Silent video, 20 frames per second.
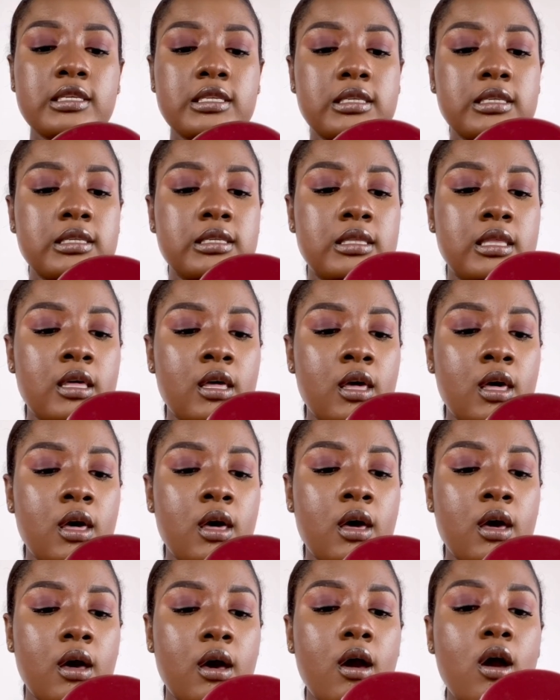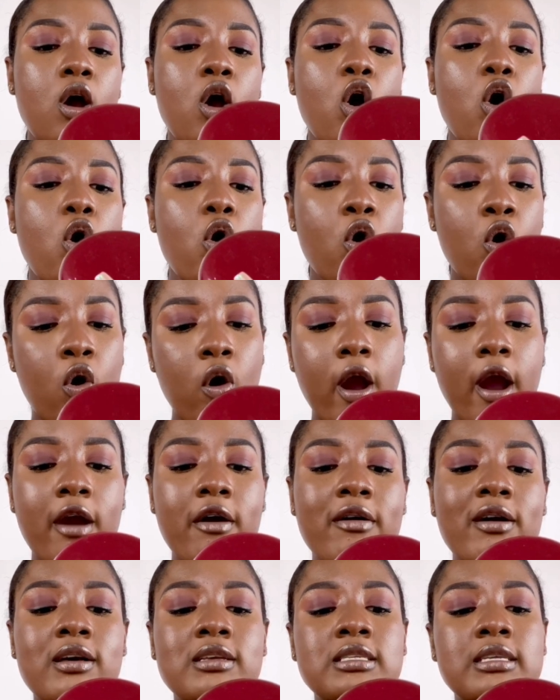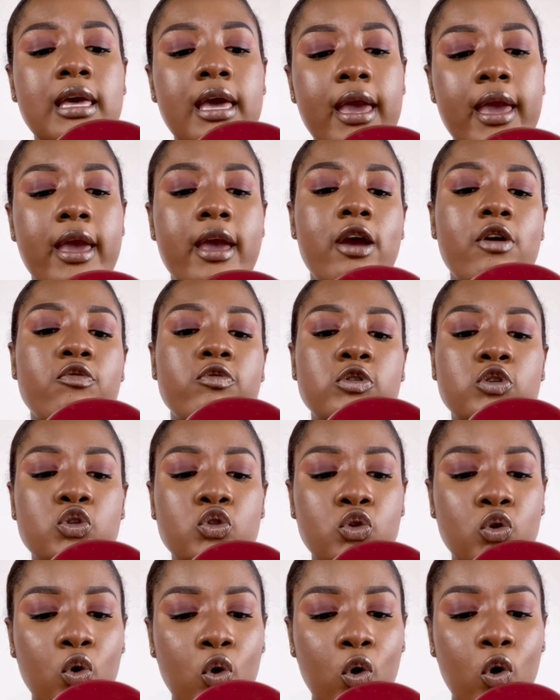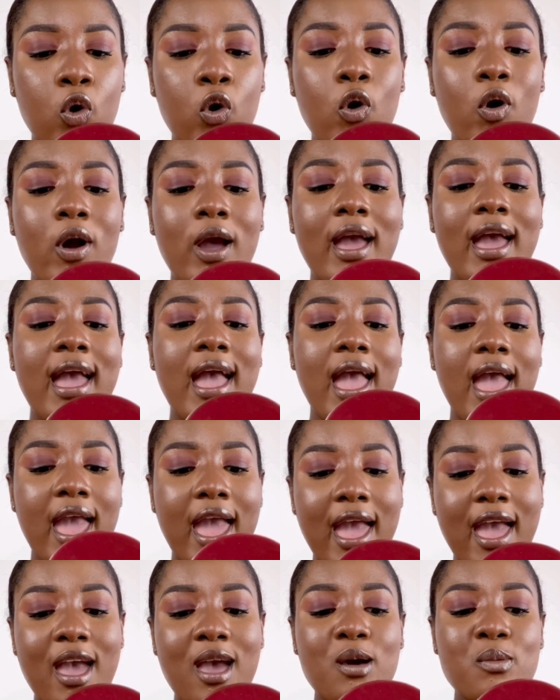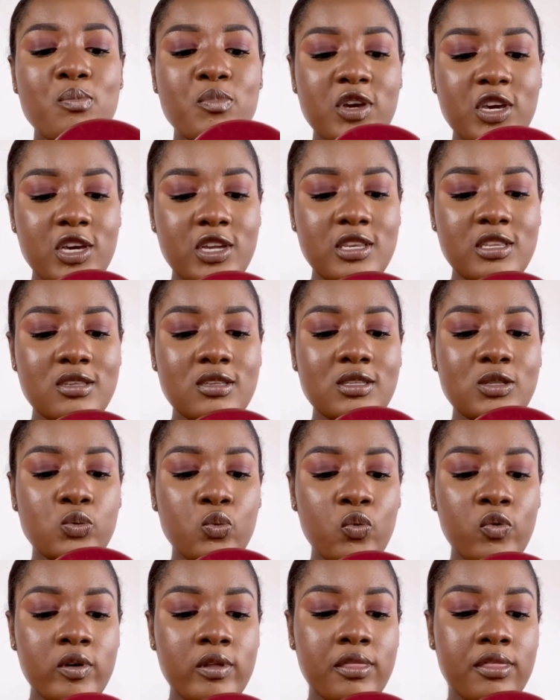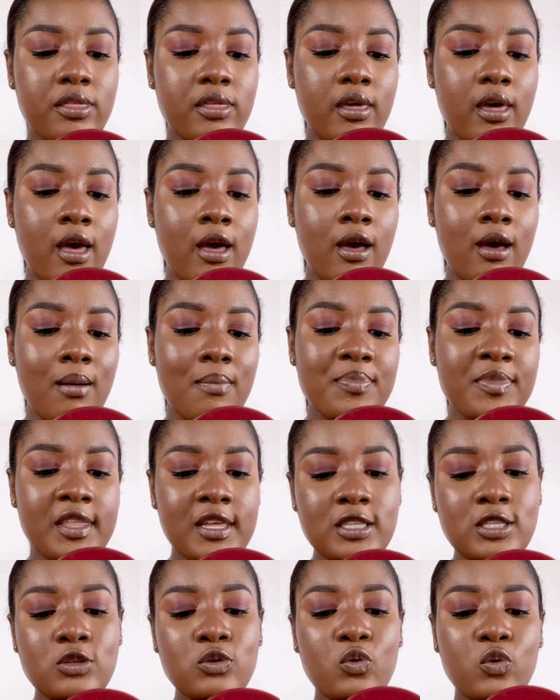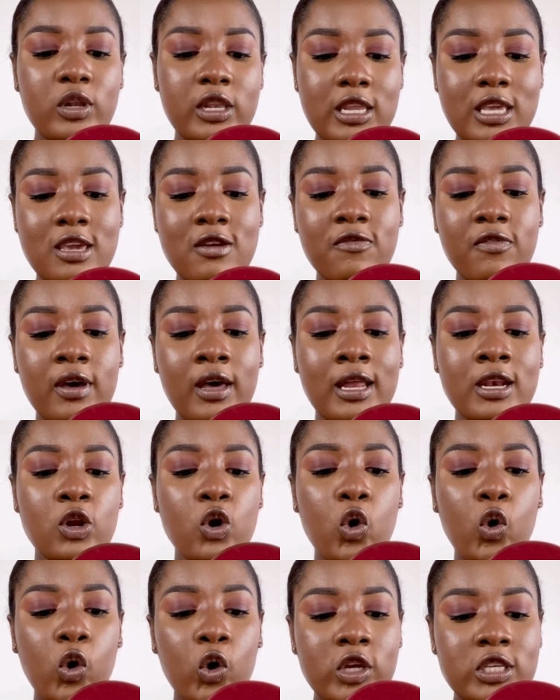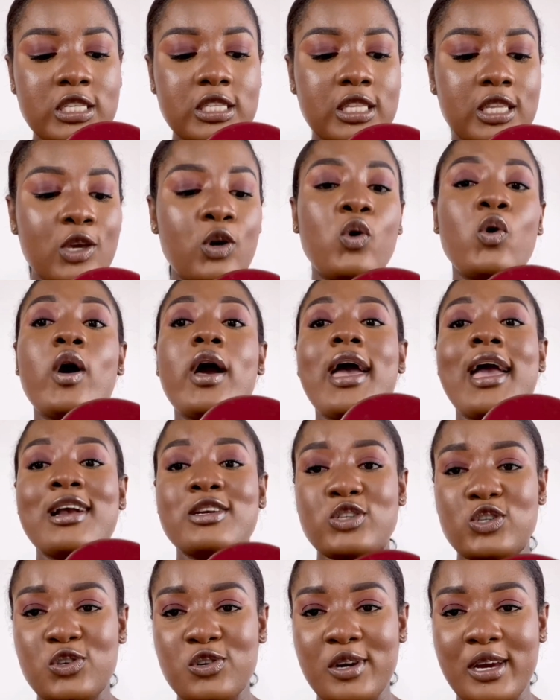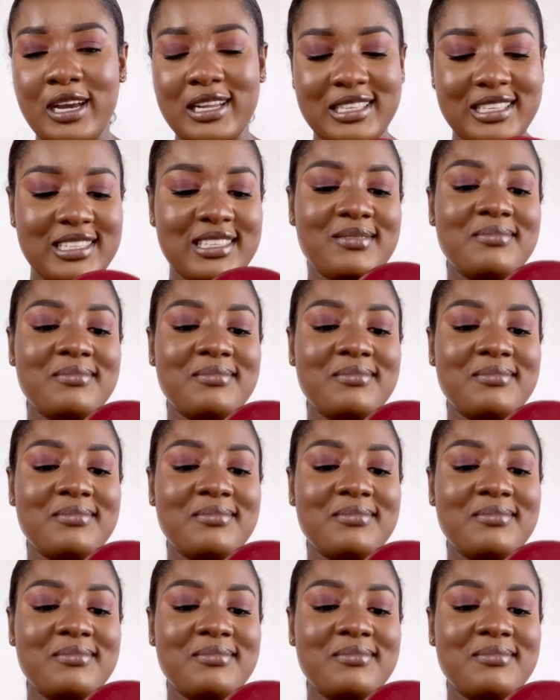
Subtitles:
is the ORS Hair Restore Hair Mayonnaise with nettle leaf and horsetail extract.